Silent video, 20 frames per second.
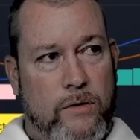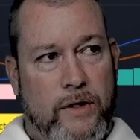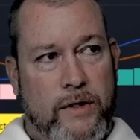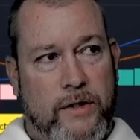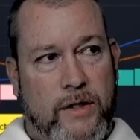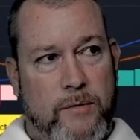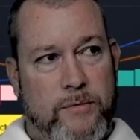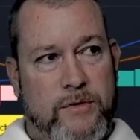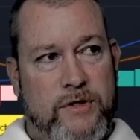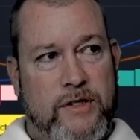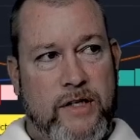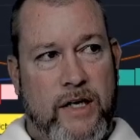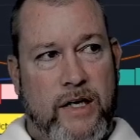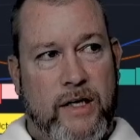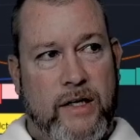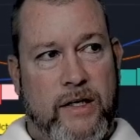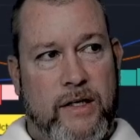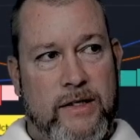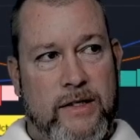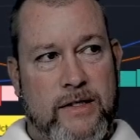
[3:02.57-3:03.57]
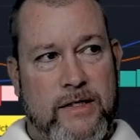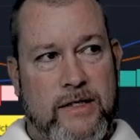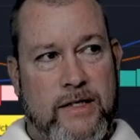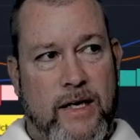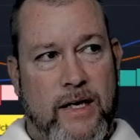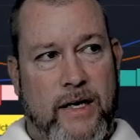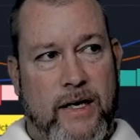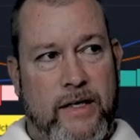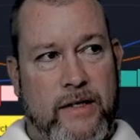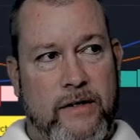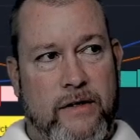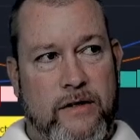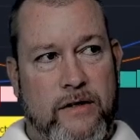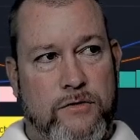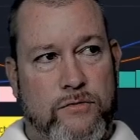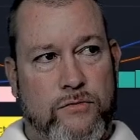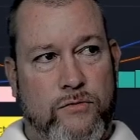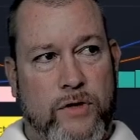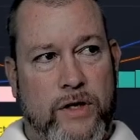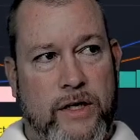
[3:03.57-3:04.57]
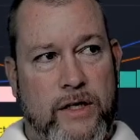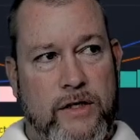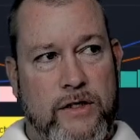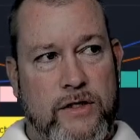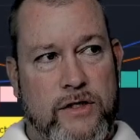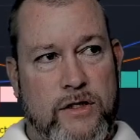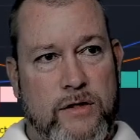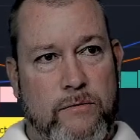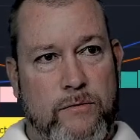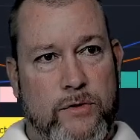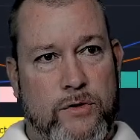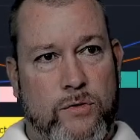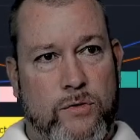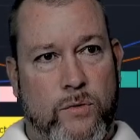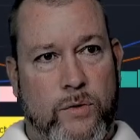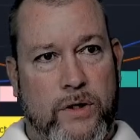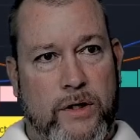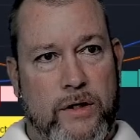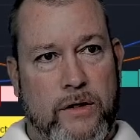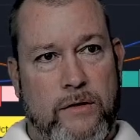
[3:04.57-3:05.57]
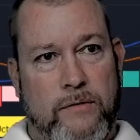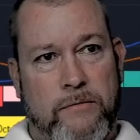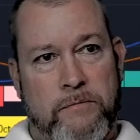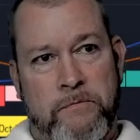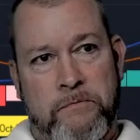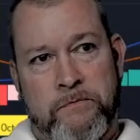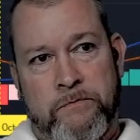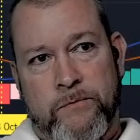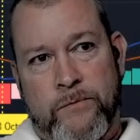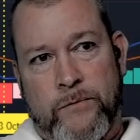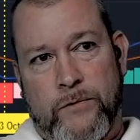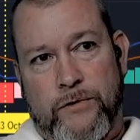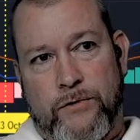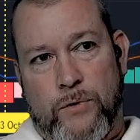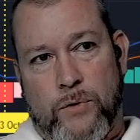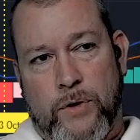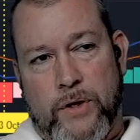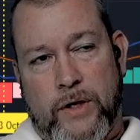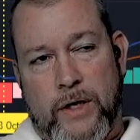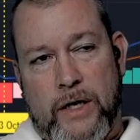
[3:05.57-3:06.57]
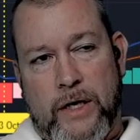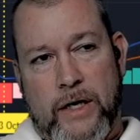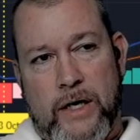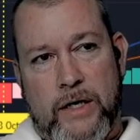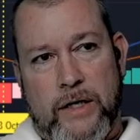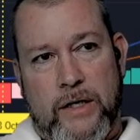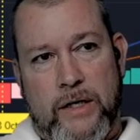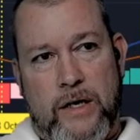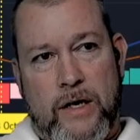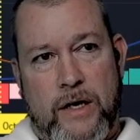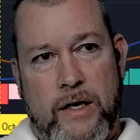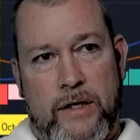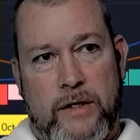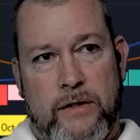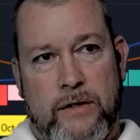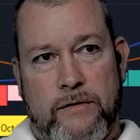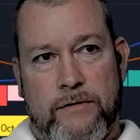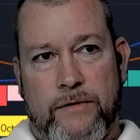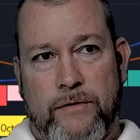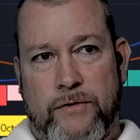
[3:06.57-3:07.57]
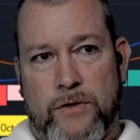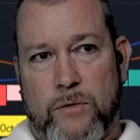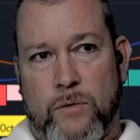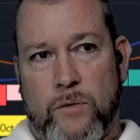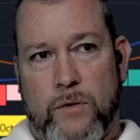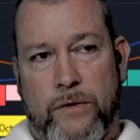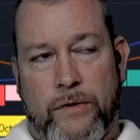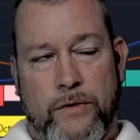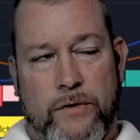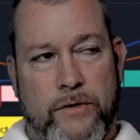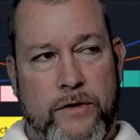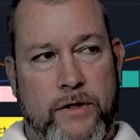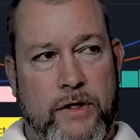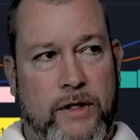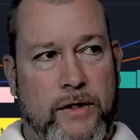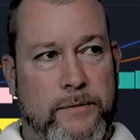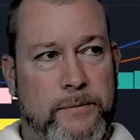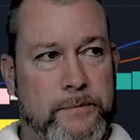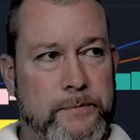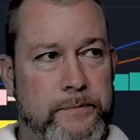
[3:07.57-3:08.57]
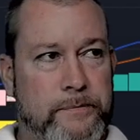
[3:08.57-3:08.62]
end up staying inside this range in between 48.89 and 51.13.